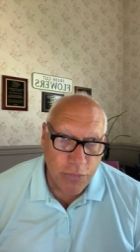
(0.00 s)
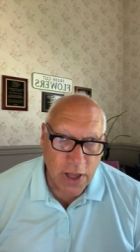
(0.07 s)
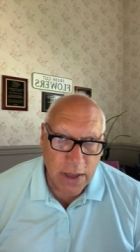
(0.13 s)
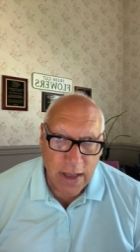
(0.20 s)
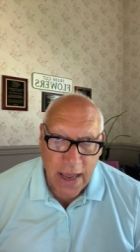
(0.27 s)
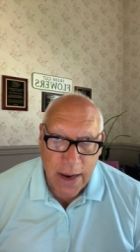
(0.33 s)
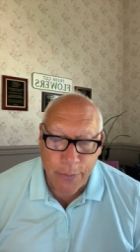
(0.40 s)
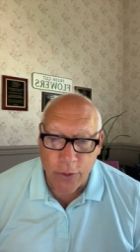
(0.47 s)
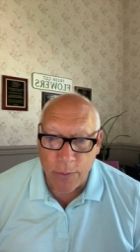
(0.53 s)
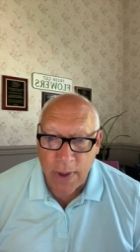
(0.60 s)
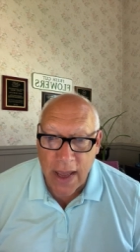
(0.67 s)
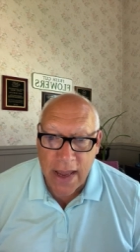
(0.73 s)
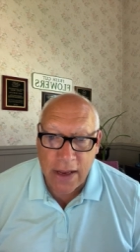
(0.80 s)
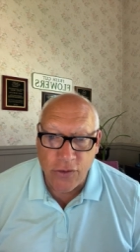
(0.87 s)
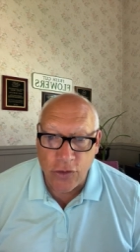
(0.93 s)
probably April,
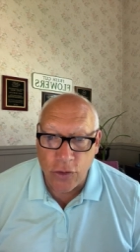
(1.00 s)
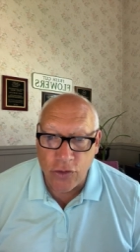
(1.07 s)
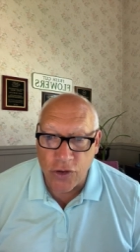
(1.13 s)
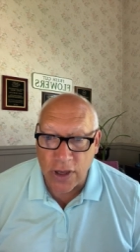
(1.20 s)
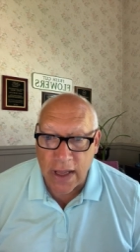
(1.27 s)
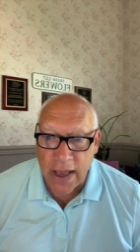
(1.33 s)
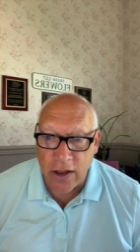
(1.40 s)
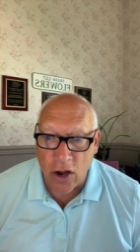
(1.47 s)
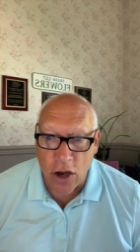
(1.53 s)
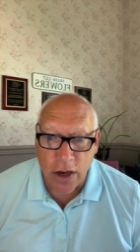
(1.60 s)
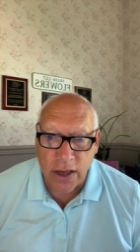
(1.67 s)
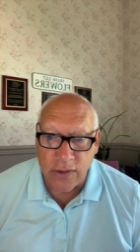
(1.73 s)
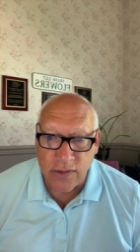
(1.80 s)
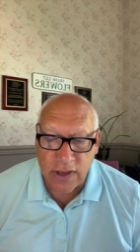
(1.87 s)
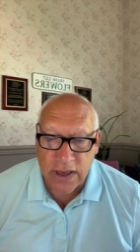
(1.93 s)
May, June, July,
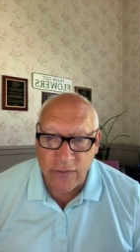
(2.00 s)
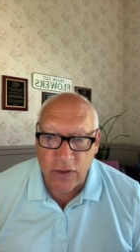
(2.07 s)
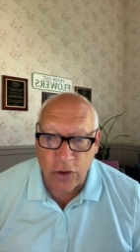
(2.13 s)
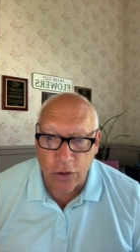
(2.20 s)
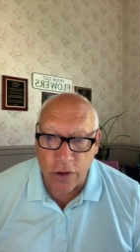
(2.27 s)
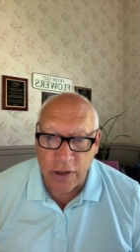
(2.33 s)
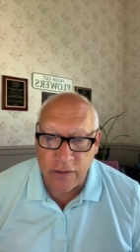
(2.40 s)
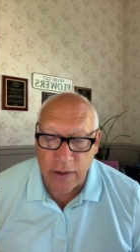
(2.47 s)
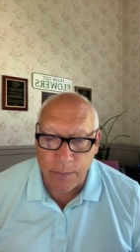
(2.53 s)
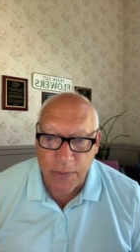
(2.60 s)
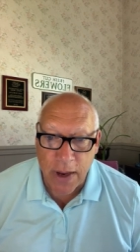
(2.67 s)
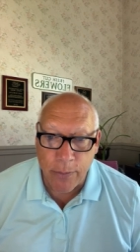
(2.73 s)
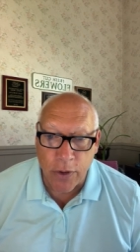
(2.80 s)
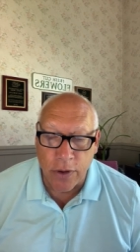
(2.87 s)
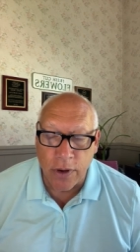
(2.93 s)
August, and even early
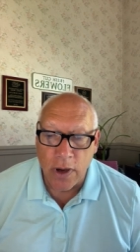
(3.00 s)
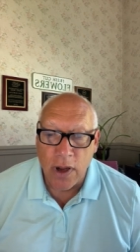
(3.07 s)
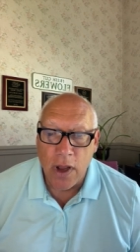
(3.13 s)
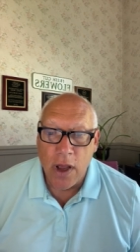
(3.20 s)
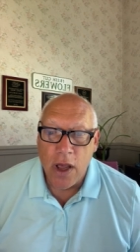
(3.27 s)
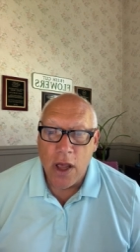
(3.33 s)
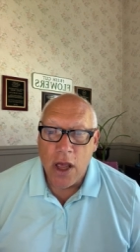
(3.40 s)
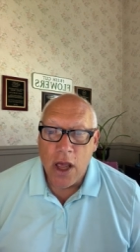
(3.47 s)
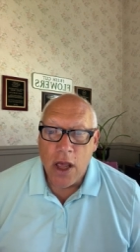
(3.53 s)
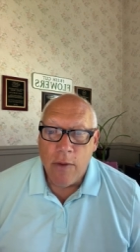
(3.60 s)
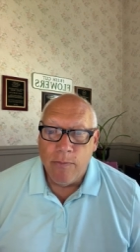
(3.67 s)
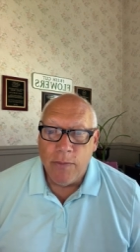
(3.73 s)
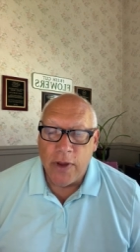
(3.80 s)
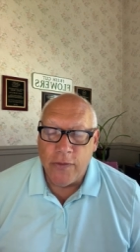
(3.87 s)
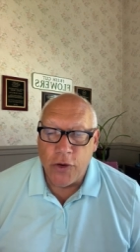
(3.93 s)
September.
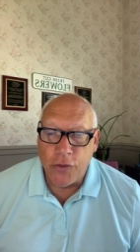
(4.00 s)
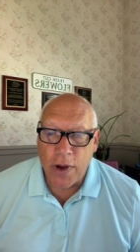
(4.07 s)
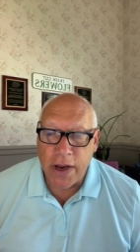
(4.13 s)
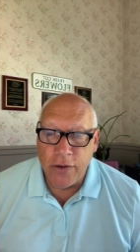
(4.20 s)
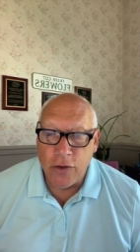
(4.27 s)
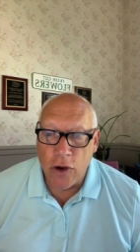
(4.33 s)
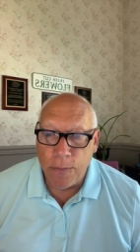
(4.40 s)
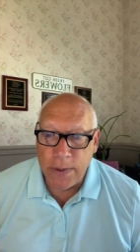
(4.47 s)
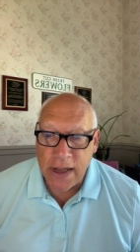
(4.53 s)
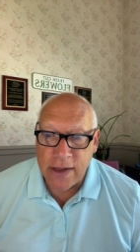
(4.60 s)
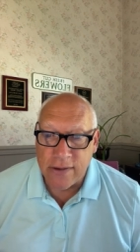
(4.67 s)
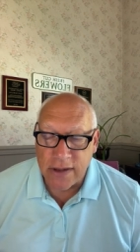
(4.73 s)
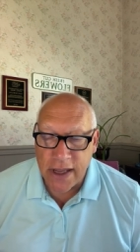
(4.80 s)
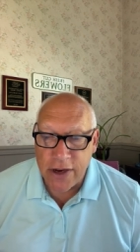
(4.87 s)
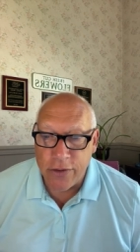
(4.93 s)
If you're trying to grow
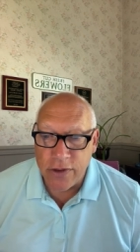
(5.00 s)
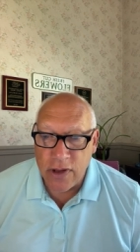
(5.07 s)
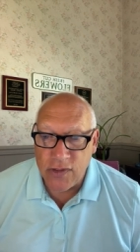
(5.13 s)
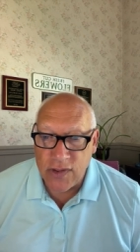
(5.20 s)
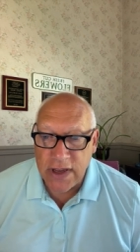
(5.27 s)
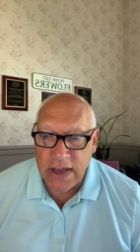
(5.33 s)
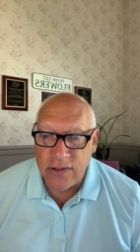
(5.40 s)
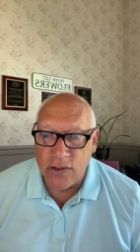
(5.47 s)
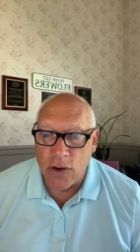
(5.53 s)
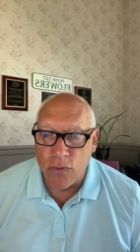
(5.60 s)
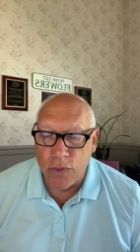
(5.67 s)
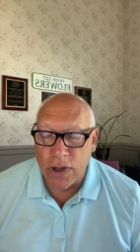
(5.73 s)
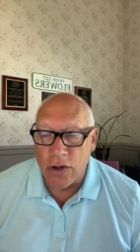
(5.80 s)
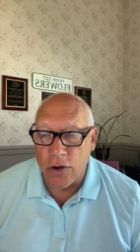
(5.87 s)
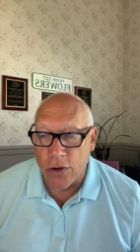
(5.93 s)
plants later in the season
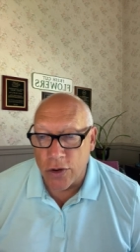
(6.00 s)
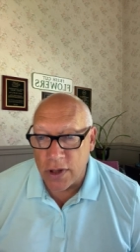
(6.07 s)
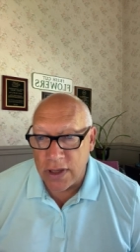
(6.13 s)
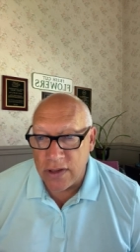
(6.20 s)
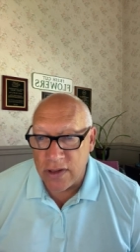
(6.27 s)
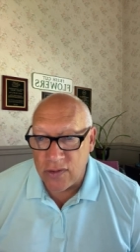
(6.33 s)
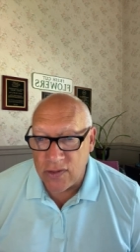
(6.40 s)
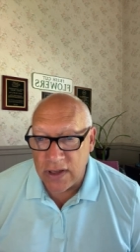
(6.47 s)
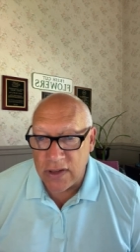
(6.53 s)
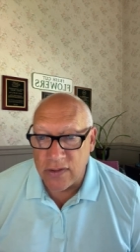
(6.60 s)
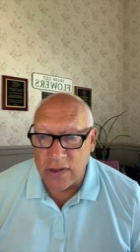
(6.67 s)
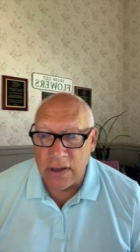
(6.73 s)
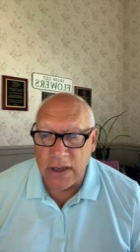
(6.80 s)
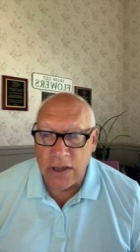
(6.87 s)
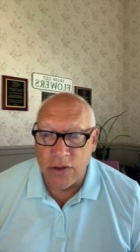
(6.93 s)
or really early in the
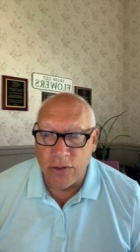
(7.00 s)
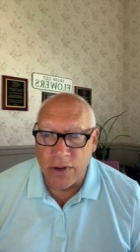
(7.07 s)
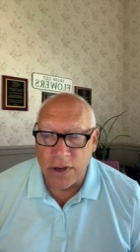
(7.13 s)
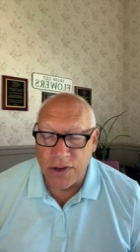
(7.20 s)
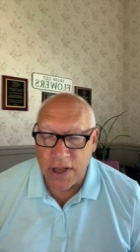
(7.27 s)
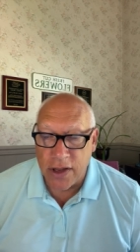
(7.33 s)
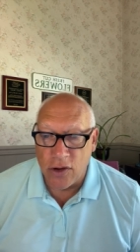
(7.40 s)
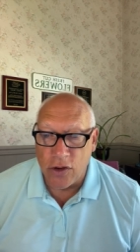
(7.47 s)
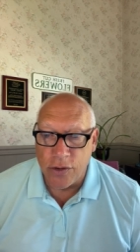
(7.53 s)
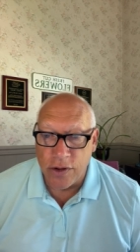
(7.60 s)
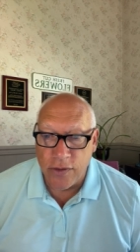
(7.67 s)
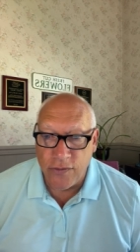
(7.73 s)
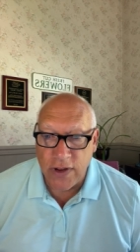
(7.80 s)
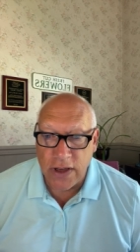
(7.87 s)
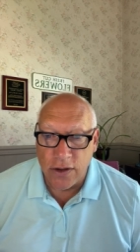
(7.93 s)
season, either in the tunnel
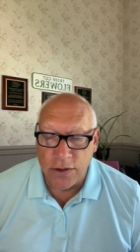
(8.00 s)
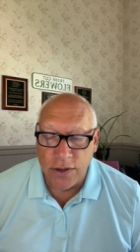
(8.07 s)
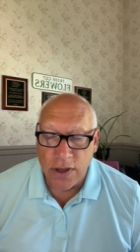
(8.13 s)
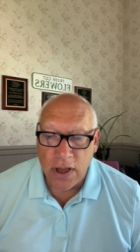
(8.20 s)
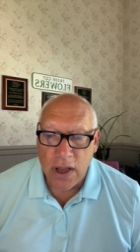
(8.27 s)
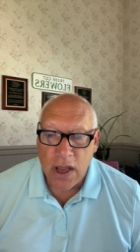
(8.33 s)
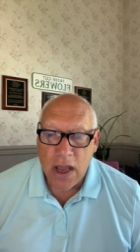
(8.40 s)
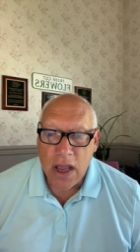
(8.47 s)
or the field,